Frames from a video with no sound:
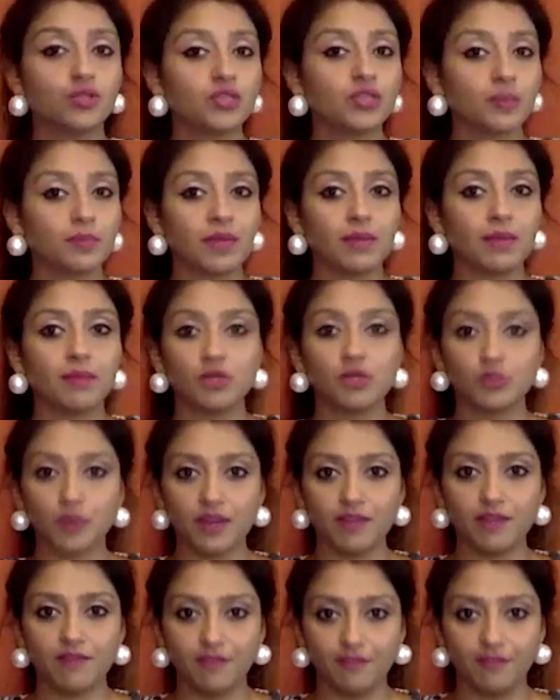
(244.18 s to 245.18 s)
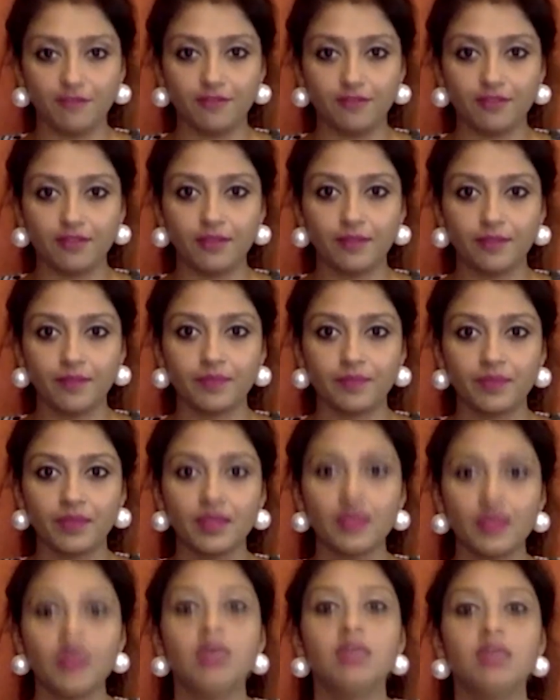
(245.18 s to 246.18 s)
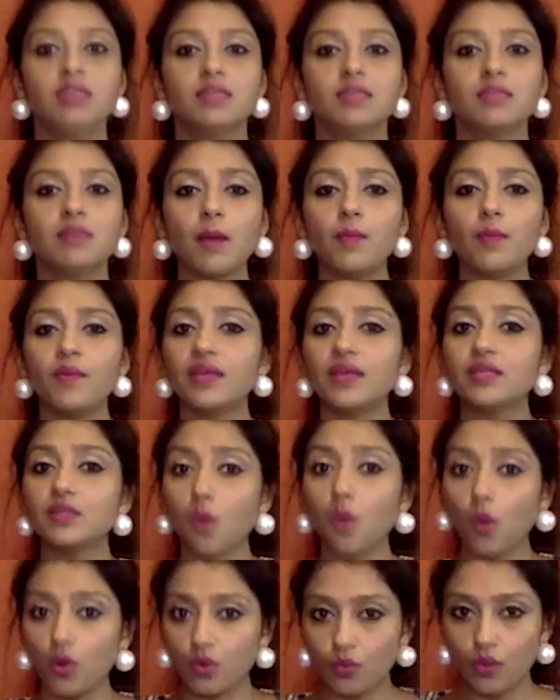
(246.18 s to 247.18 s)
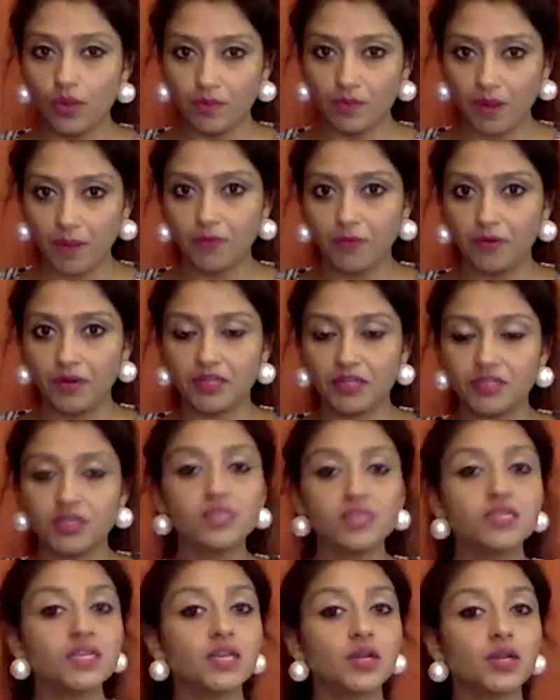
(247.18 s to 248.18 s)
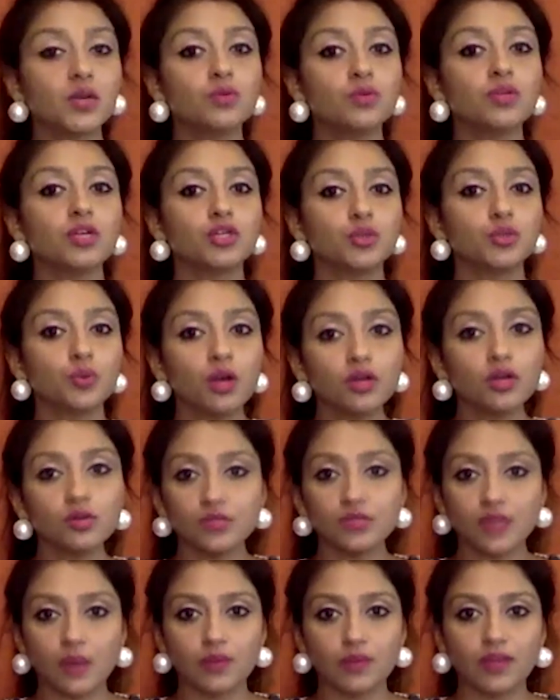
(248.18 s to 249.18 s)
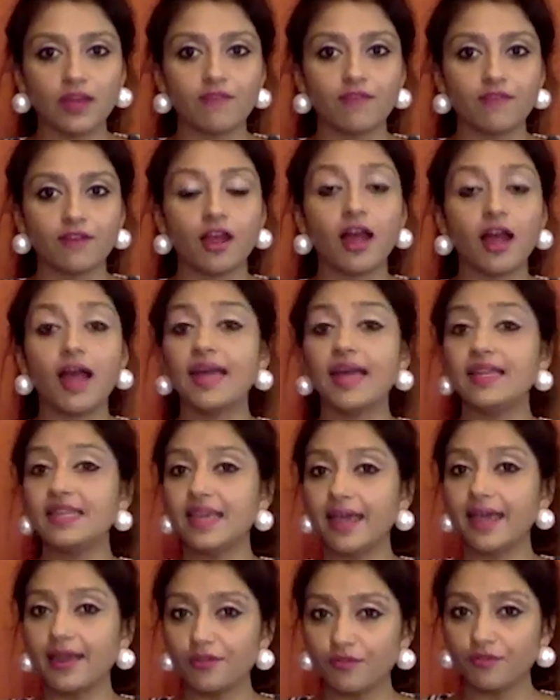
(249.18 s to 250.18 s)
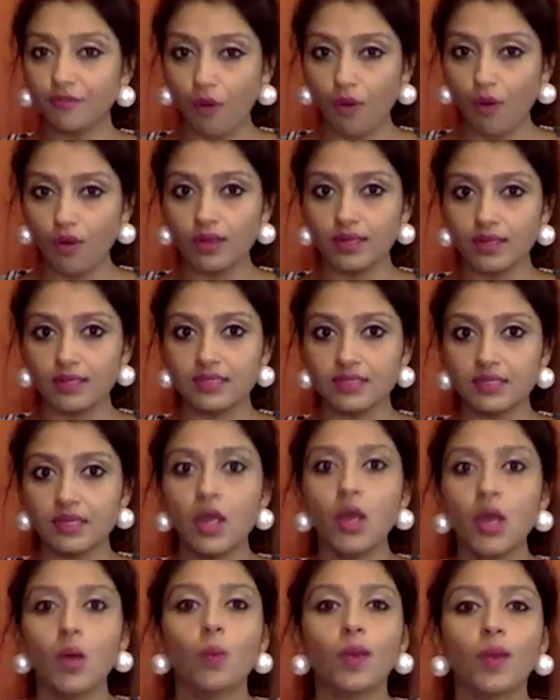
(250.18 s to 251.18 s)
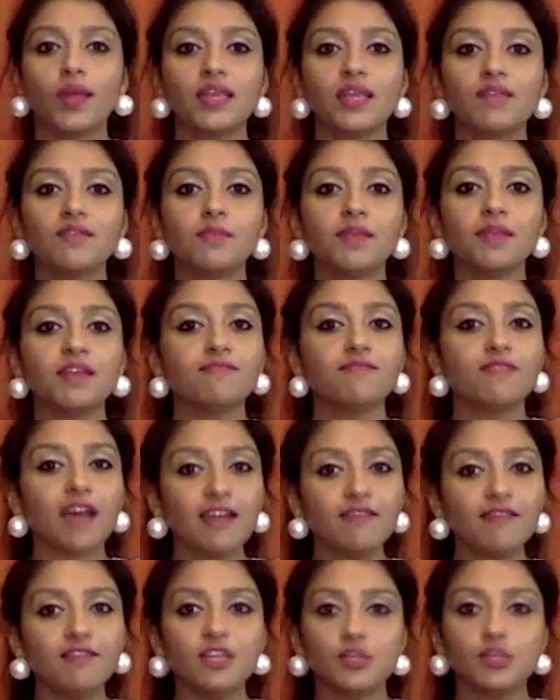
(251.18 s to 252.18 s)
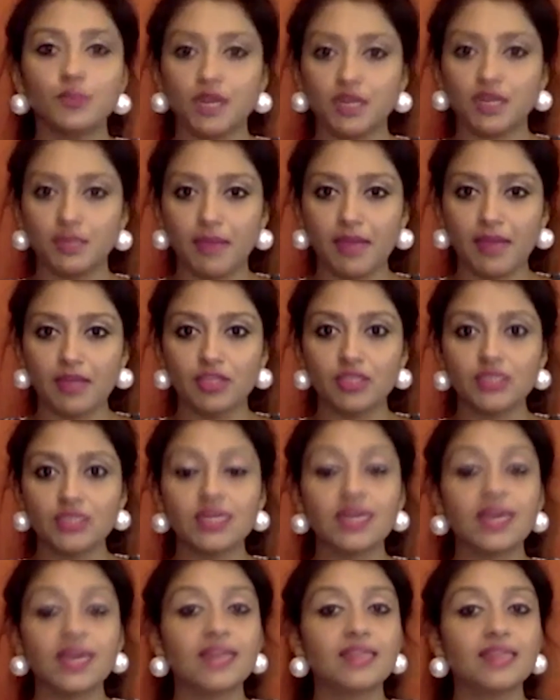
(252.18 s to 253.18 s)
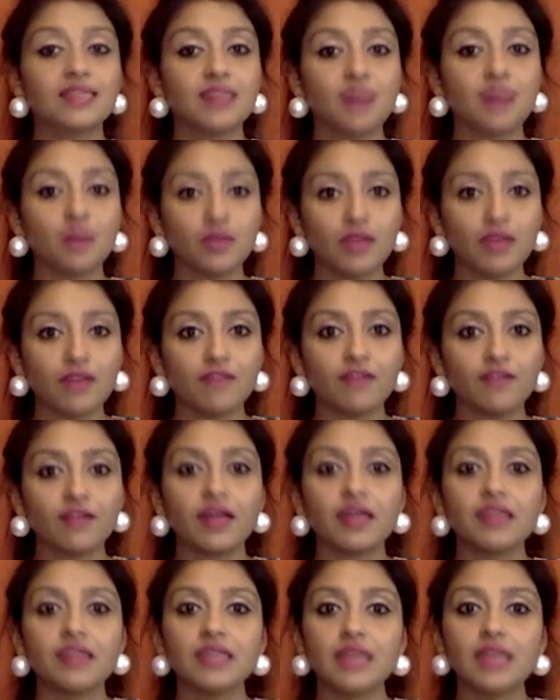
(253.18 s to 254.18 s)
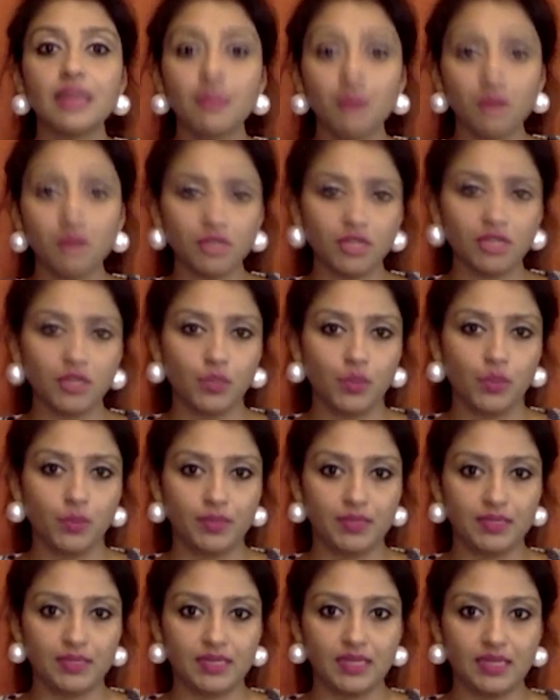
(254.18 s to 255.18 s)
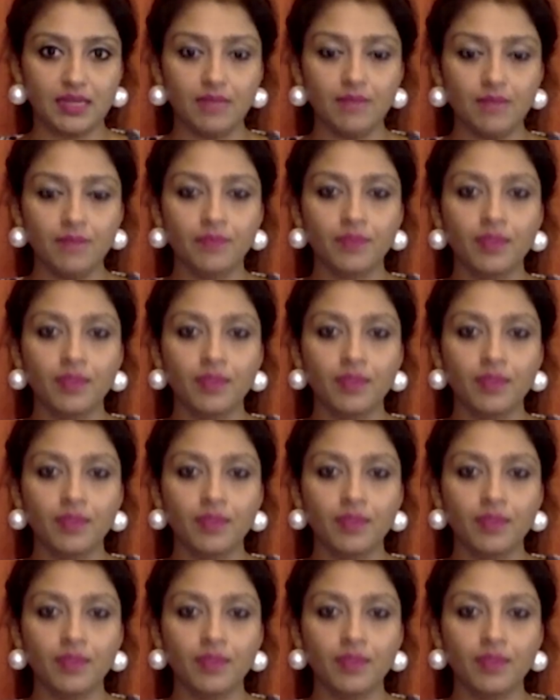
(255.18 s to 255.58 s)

to September 25th. Zimbabwe's ongoing preparations include a tour to South Africa at the end of August, where they will play five T20 matches against South Africa's emerging women's team,